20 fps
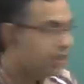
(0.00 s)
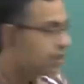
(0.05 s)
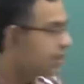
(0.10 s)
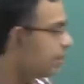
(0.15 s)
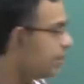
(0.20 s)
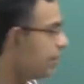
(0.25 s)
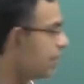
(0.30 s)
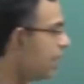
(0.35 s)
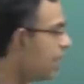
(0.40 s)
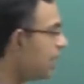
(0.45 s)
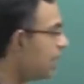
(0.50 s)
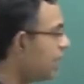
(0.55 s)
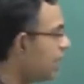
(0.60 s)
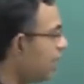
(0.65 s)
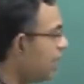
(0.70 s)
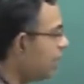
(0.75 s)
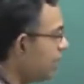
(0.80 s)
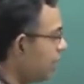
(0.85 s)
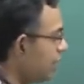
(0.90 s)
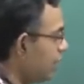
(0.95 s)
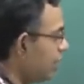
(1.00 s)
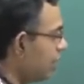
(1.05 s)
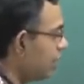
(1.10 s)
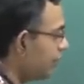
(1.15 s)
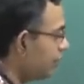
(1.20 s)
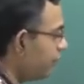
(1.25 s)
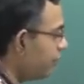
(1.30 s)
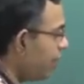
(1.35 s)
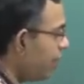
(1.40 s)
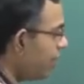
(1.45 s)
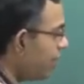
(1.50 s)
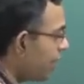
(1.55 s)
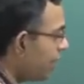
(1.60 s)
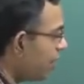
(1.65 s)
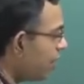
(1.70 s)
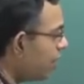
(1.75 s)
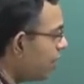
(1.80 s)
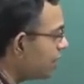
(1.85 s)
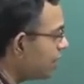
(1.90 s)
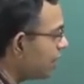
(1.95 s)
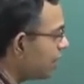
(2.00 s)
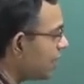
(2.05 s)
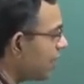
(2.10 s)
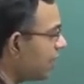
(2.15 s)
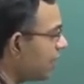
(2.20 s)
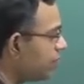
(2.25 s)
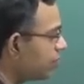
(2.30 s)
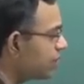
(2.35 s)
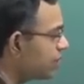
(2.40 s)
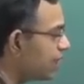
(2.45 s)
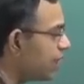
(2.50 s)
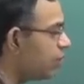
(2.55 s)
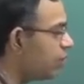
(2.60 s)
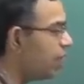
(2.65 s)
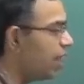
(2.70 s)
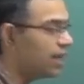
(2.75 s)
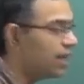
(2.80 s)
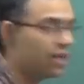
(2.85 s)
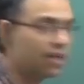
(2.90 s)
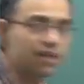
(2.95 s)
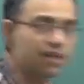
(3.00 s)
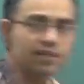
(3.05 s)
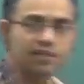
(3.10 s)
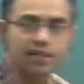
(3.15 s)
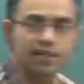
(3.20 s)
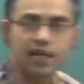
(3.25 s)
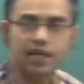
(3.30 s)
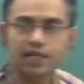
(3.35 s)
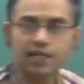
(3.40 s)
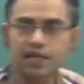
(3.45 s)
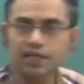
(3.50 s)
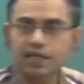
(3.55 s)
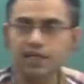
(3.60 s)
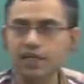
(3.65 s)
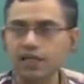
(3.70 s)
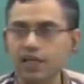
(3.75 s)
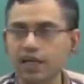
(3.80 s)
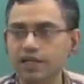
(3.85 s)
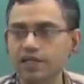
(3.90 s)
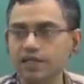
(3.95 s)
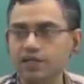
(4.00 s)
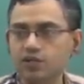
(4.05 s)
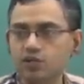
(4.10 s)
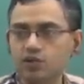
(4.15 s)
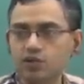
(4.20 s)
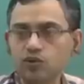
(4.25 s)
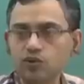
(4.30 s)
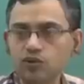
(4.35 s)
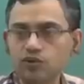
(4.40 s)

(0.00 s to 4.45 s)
Similarly, from analogy, can you say what is delta T related to?